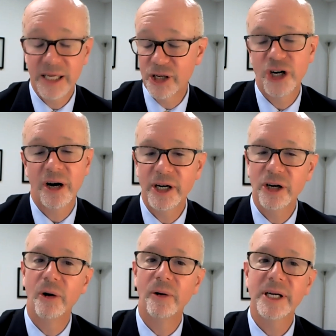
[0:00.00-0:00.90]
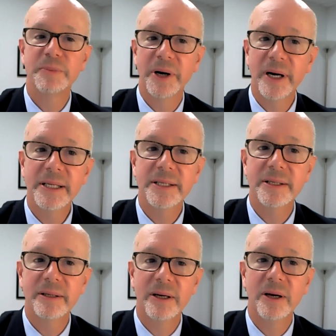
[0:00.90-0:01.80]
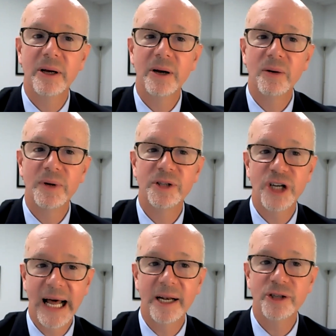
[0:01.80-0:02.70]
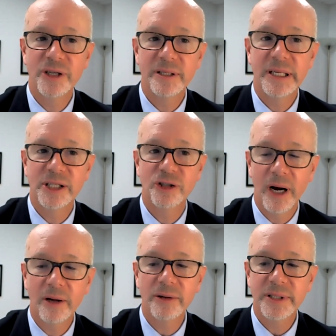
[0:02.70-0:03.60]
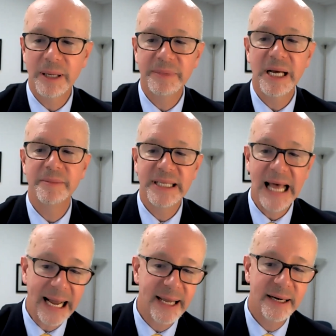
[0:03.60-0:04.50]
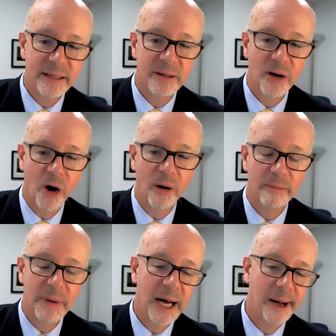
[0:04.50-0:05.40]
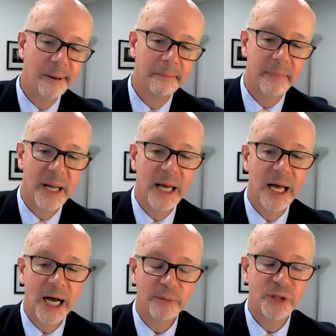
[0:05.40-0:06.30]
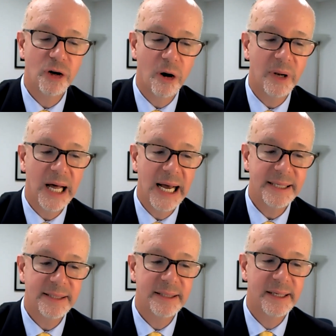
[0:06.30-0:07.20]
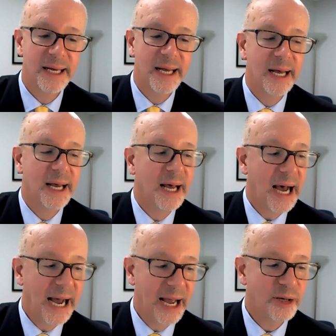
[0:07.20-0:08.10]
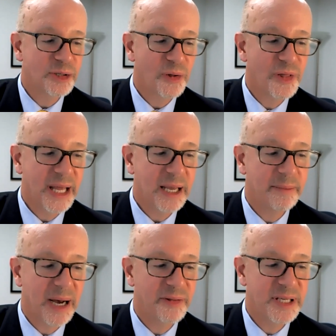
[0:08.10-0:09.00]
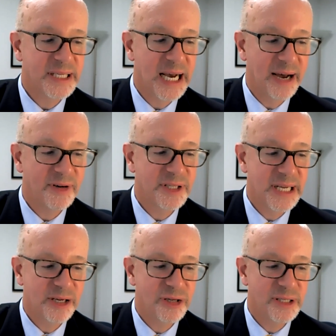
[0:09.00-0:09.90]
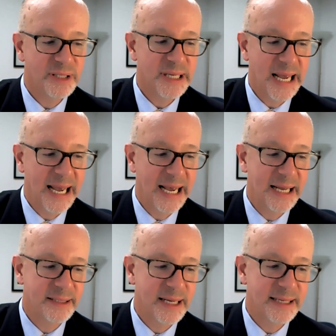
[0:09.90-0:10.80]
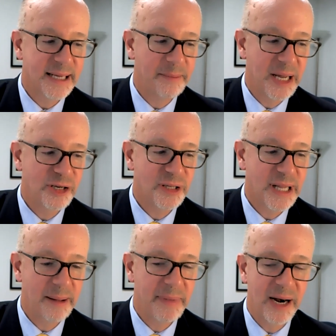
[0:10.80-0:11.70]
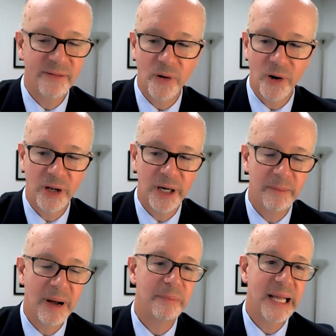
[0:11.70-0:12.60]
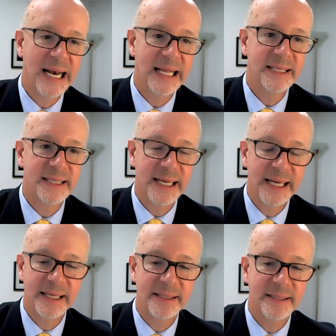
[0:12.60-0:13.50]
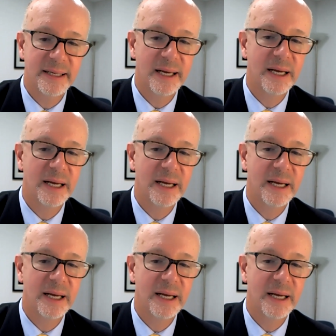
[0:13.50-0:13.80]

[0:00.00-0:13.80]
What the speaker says: sharing your own experience with challenges and struggles, sometimes that can help to normalize. I also think about these conversations as I mentioned that metaphor earlier about planting seeds.